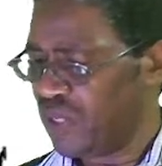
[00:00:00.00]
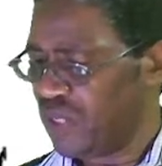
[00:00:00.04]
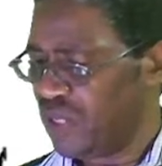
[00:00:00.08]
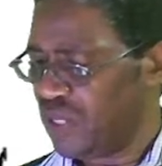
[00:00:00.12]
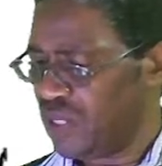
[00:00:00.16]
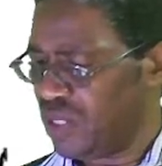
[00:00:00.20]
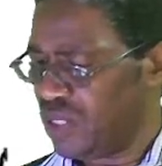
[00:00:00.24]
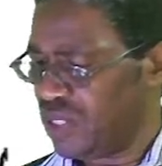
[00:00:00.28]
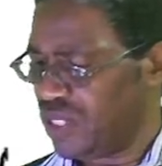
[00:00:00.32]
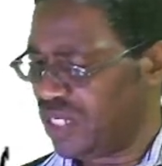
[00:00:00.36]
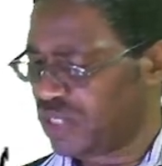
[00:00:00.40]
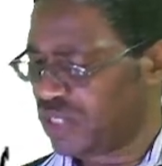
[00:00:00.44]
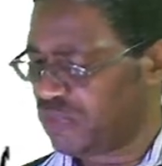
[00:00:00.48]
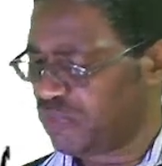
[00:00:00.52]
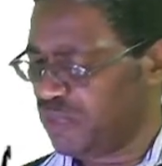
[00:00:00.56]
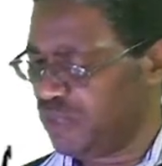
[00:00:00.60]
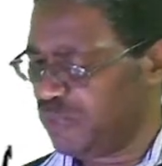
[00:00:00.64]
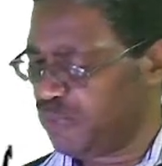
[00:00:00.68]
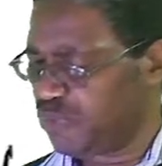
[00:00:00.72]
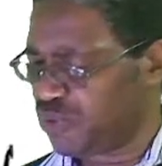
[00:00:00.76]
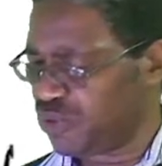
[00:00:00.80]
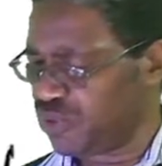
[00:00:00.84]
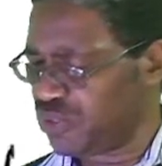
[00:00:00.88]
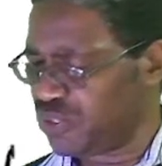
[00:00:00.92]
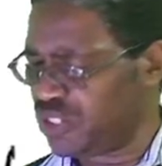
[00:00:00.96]
Let me
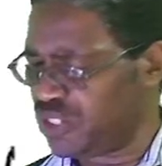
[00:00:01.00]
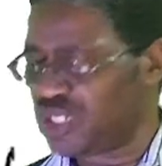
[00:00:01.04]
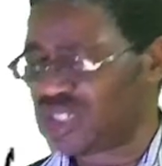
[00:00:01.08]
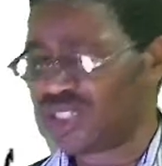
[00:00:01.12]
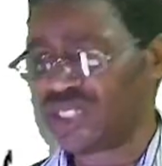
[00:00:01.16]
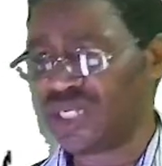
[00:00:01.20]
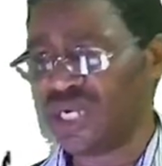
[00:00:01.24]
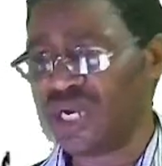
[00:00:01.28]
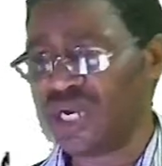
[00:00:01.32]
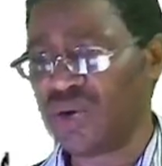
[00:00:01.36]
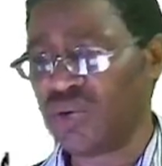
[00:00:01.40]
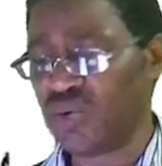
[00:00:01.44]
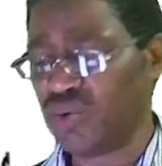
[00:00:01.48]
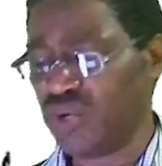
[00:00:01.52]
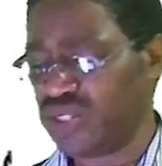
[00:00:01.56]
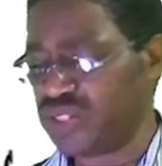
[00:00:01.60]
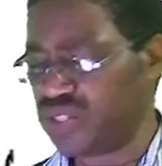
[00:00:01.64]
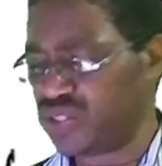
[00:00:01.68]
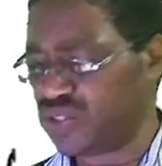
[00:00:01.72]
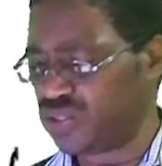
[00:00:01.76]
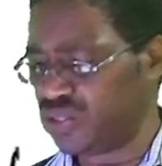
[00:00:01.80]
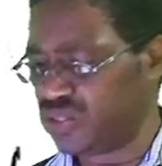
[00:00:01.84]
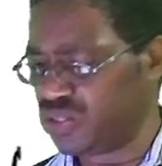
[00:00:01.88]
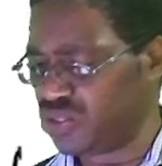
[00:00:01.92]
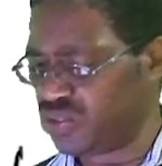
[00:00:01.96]
project a
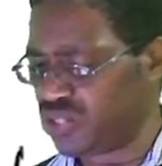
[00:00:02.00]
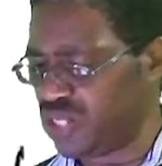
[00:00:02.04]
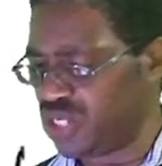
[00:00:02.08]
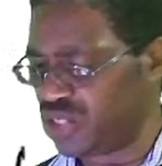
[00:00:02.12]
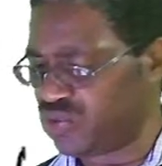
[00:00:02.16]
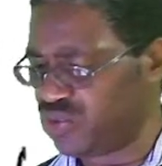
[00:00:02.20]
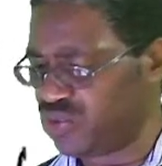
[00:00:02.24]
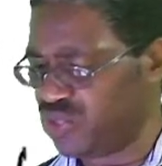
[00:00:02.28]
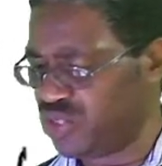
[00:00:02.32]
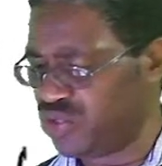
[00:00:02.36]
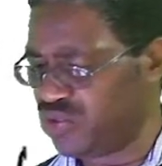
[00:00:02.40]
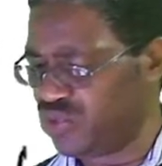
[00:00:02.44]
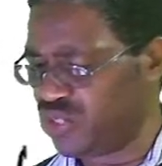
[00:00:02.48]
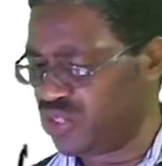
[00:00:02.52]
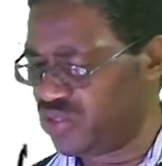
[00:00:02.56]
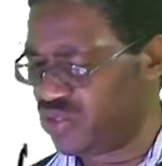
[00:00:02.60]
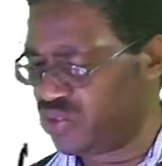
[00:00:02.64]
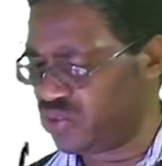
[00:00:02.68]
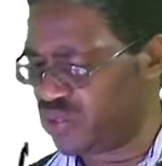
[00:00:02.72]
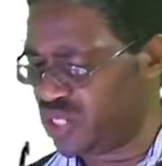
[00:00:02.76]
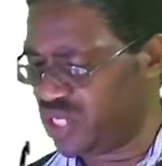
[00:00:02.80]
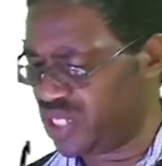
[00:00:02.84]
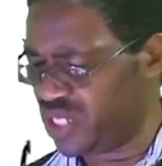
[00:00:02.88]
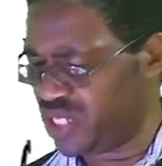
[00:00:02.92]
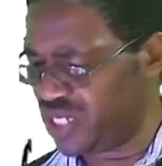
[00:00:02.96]
question so that we do it
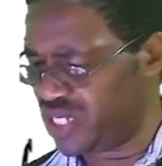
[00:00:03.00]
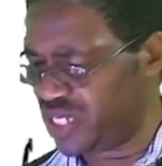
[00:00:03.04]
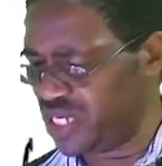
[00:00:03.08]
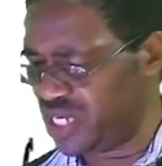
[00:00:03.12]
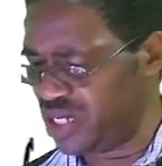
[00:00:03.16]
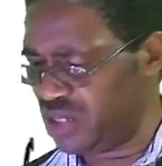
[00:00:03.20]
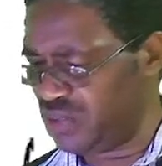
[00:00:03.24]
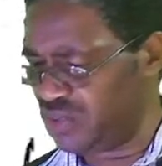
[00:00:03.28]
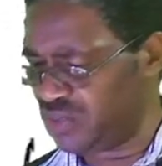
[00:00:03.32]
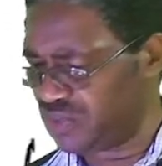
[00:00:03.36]
together now.